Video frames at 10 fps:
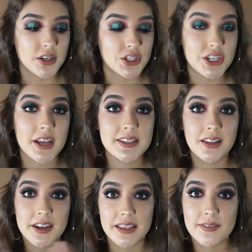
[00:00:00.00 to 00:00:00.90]
She does a
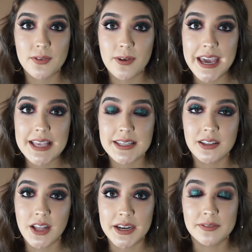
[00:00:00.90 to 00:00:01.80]
lot of giveaways, a
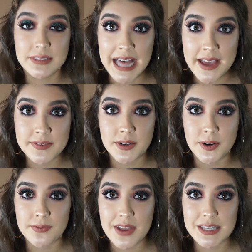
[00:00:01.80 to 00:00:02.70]
lot of lives on
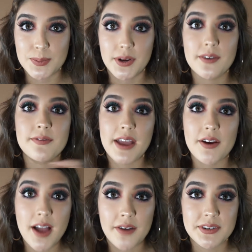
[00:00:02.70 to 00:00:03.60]
her Facebook
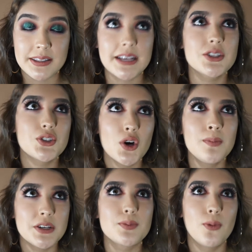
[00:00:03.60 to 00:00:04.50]
very often, so
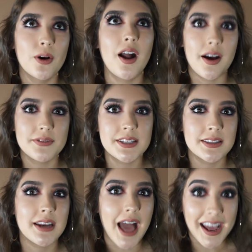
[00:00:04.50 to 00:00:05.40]
much more often
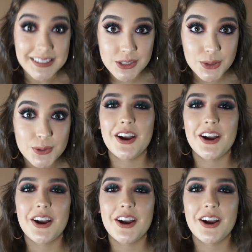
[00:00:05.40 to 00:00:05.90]
than I do.